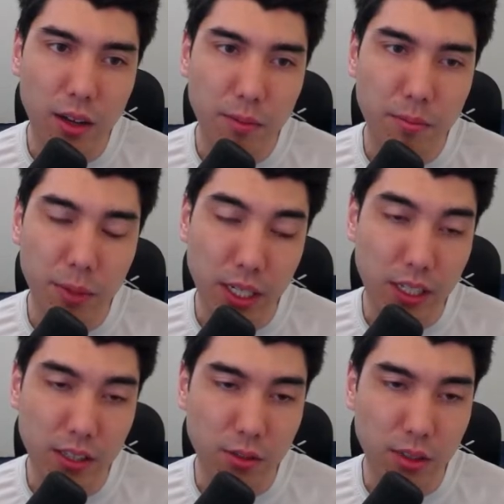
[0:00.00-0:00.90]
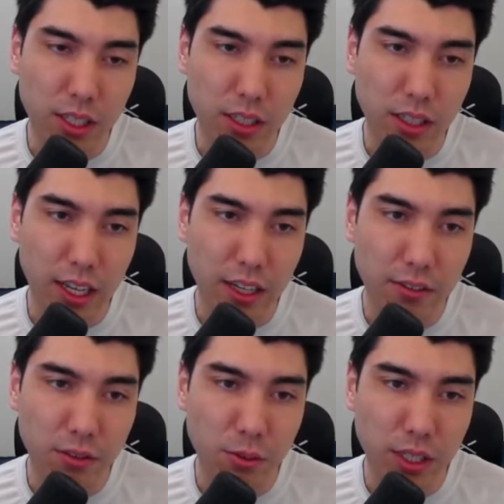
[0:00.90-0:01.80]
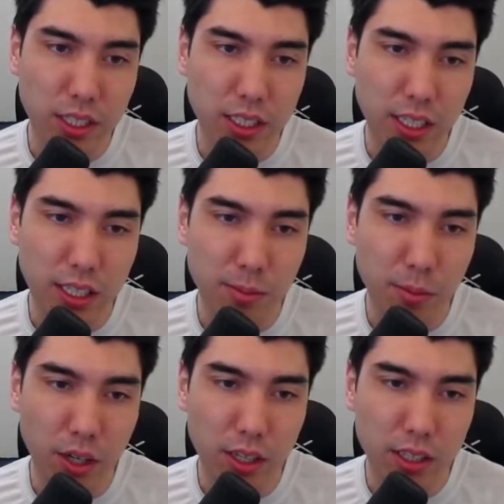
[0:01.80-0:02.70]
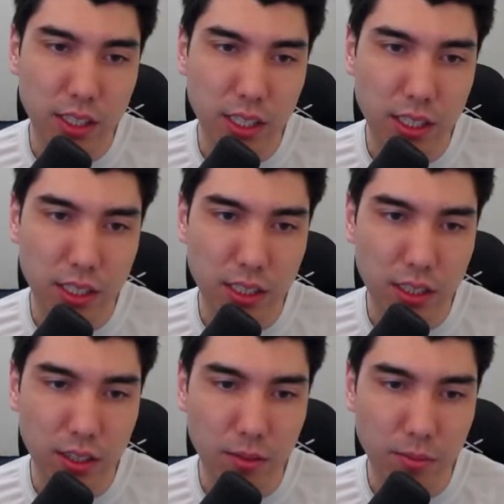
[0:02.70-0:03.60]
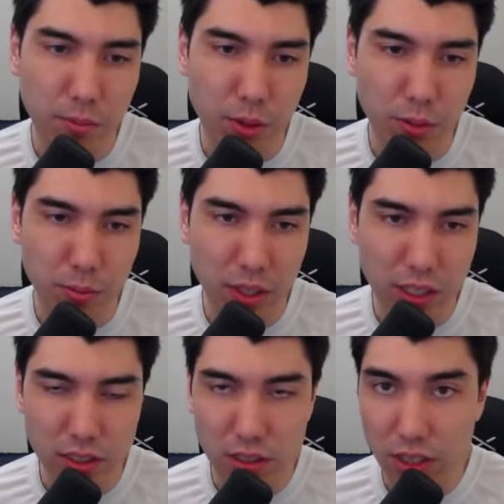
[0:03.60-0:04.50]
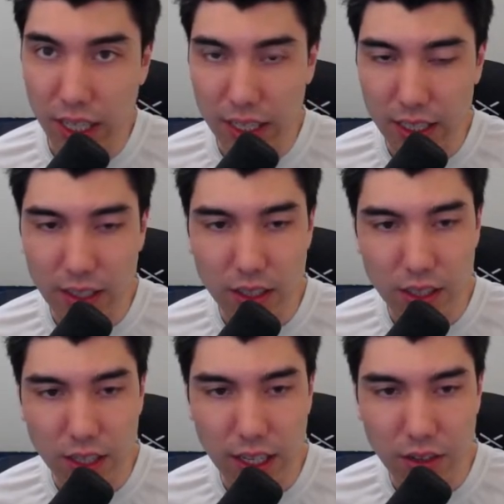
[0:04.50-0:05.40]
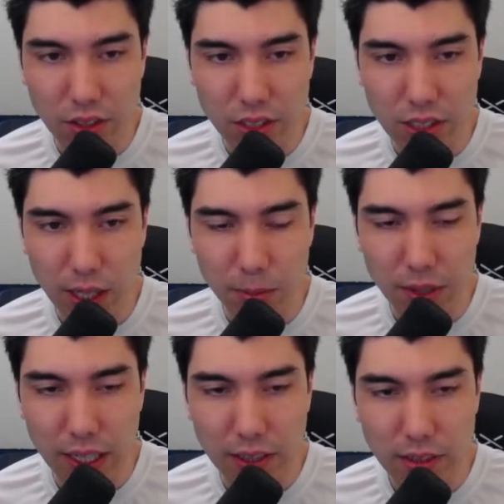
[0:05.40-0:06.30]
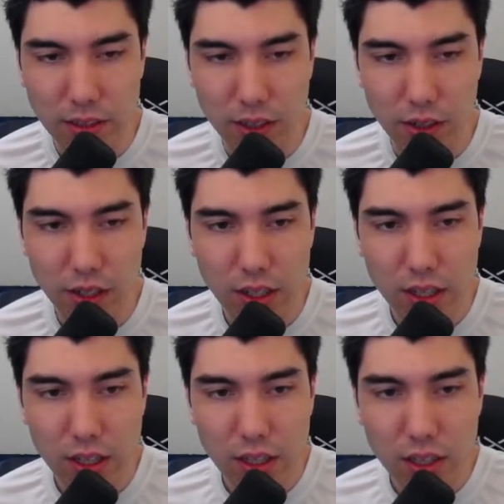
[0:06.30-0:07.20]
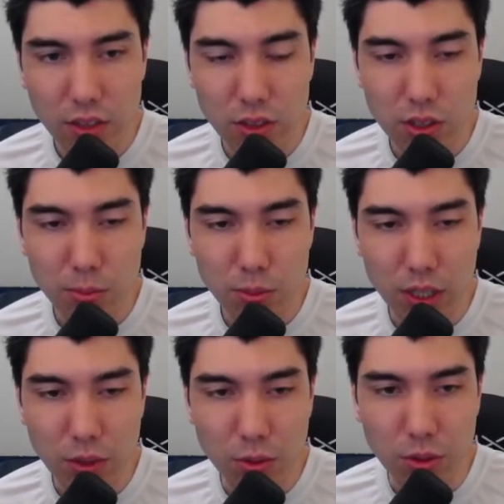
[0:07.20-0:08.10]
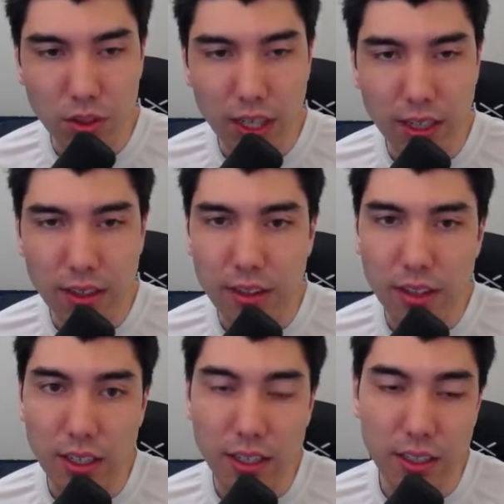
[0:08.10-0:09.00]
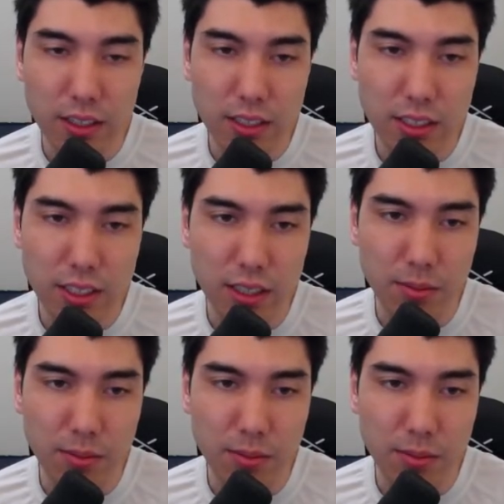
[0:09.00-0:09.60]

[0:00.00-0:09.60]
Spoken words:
pinning the queen, and if queen takes, pawn takes, then both pieces are hanging. You can't really stop that. So this is a pretty cool line that I didn't see,